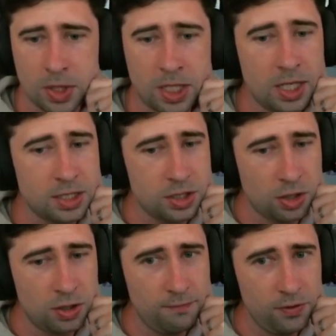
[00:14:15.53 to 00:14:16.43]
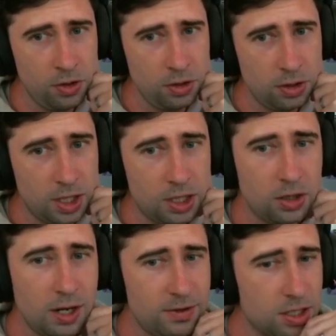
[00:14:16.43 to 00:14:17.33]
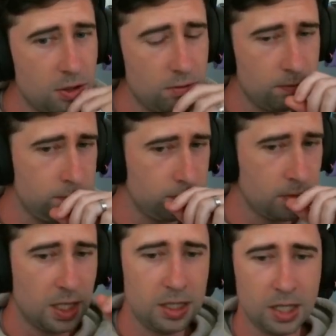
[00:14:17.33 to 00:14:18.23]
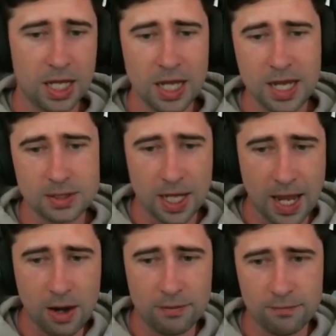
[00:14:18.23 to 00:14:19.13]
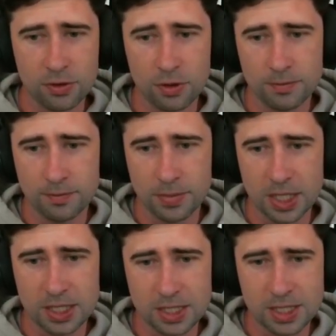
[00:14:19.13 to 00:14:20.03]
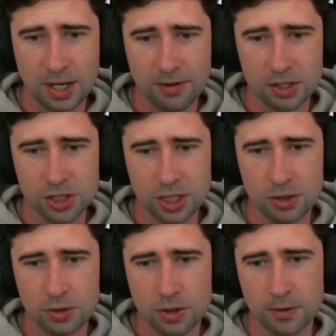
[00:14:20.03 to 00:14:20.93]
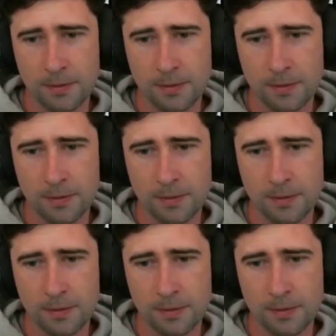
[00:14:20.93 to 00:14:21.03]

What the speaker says: He has his own Infinaut? He could have his own... he has our Infinaut, but he doesn't have our She-Hulk.